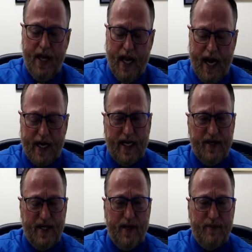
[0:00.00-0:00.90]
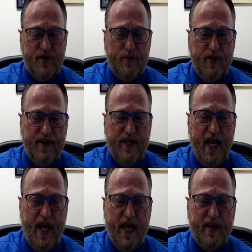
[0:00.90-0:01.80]
I got named in the movie
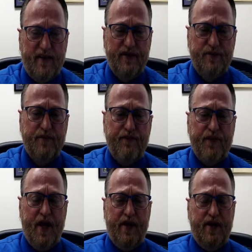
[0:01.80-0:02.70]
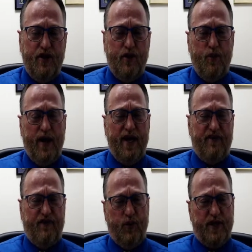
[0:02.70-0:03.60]
Dave. You know what? At
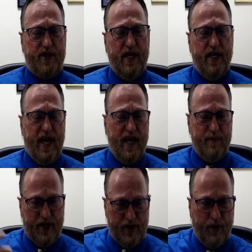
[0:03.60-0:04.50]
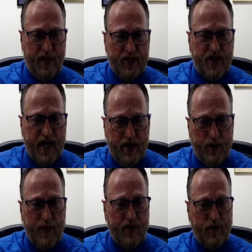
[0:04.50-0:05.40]
14, I had my donut chain
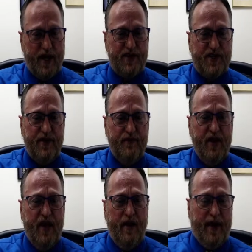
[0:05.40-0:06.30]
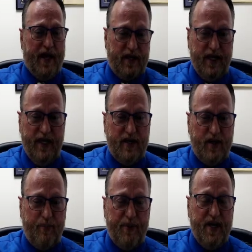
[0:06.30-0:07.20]
going crazy. My cleaning
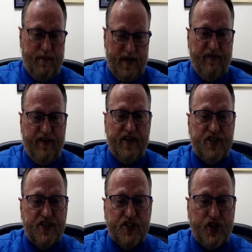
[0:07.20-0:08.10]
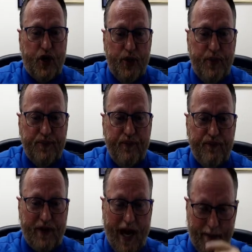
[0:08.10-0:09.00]
company and my inventions too.
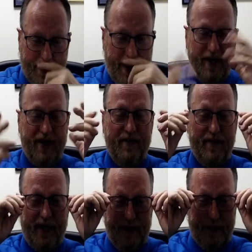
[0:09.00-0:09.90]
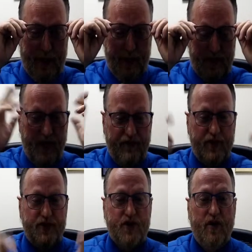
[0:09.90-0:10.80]
I brought in $1 million. My
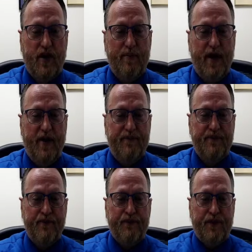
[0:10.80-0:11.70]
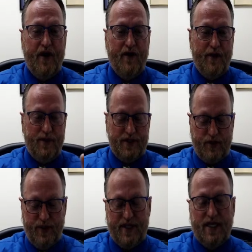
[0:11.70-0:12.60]
first car I bought, all right, was a
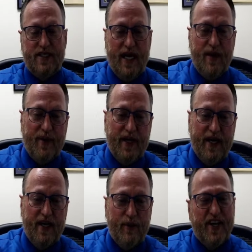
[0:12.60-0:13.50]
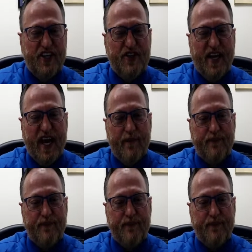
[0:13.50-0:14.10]
Quintos Lamborghini. What did you get?